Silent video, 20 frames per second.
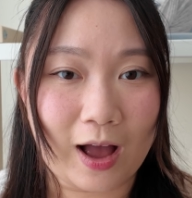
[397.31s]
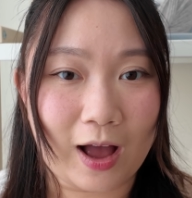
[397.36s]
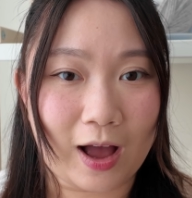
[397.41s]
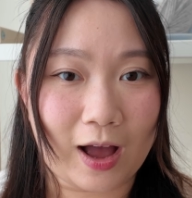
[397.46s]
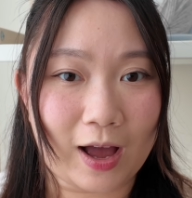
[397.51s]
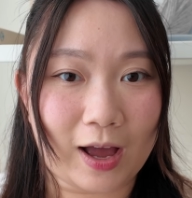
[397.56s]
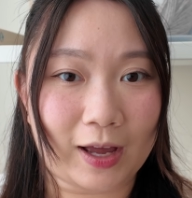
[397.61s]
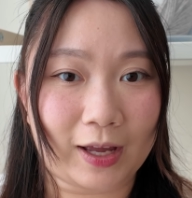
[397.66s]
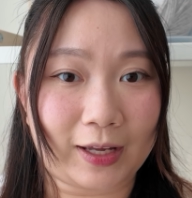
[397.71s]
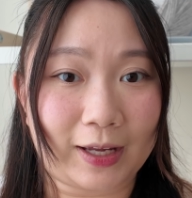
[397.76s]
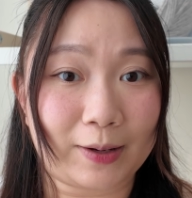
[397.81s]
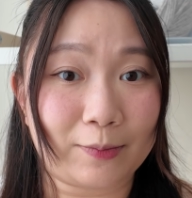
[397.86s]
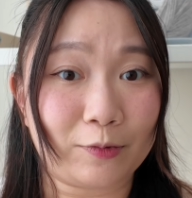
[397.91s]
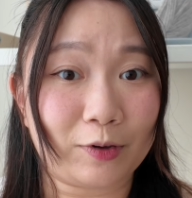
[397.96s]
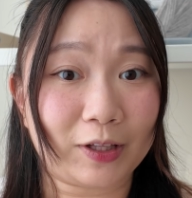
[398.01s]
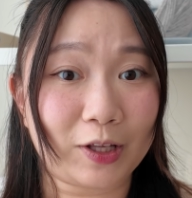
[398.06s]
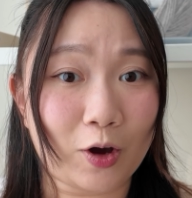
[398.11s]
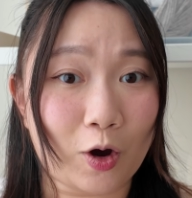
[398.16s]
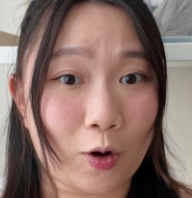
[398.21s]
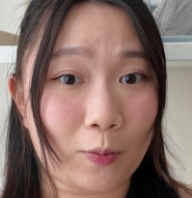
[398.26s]
I am
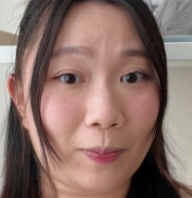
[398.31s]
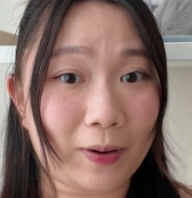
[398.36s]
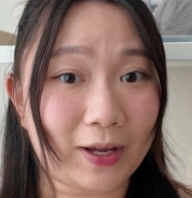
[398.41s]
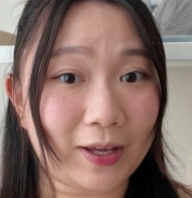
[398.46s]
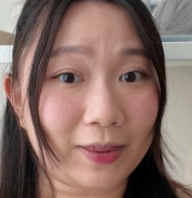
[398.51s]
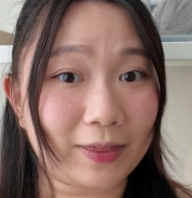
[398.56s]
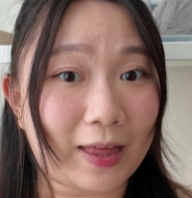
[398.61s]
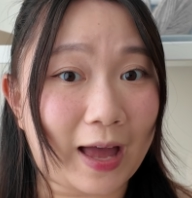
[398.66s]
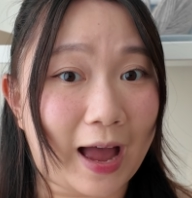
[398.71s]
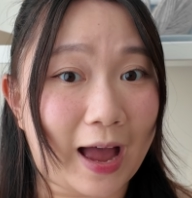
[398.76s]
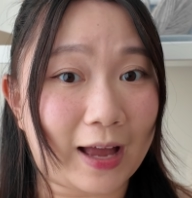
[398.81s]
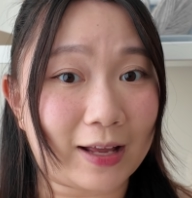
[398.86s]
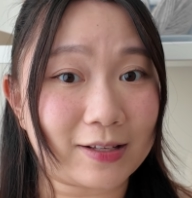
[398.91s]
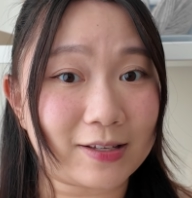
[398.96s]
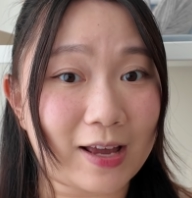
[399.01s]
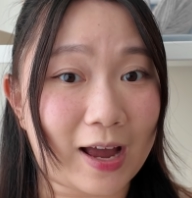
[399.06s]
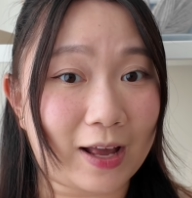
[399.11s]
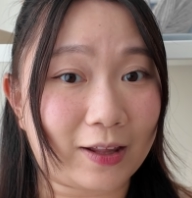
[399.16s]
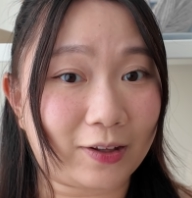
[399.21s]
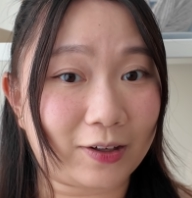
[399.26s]
really hoping
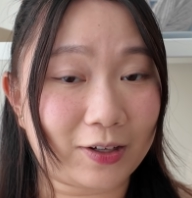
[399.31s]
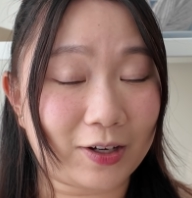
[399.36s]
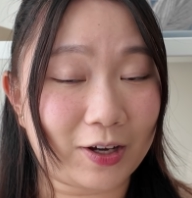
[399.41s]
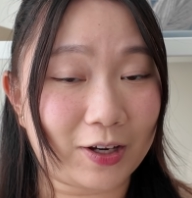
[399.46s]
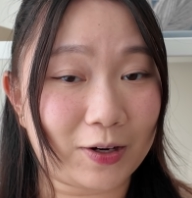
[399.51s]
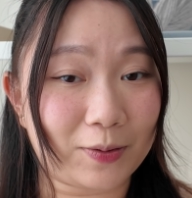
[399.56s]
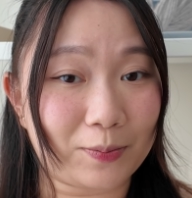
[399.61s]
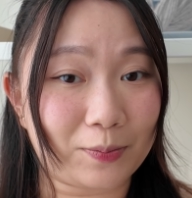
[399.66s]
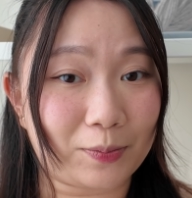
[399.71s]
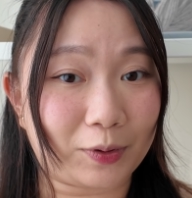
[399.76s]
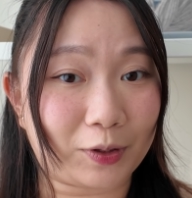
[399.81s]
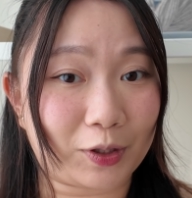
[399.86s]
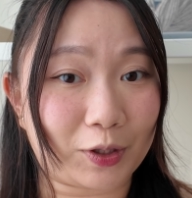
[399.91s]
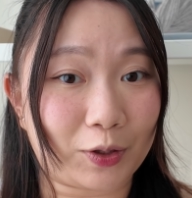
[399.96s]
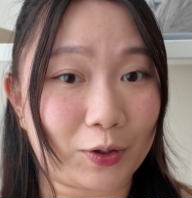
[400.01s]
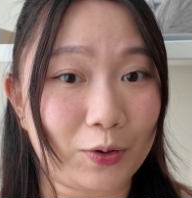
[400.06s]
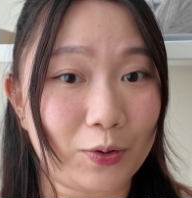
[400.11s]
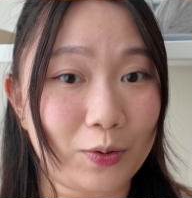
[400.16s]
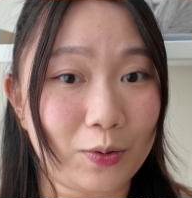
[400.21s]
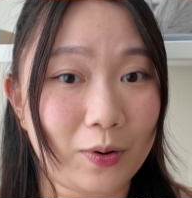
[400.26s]
that I look good in
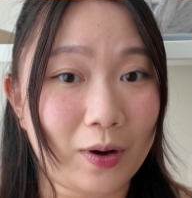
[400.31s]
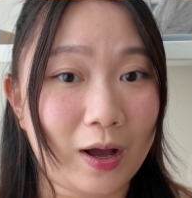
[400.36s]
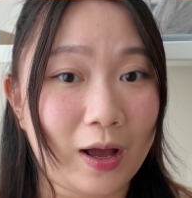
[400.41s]
blue.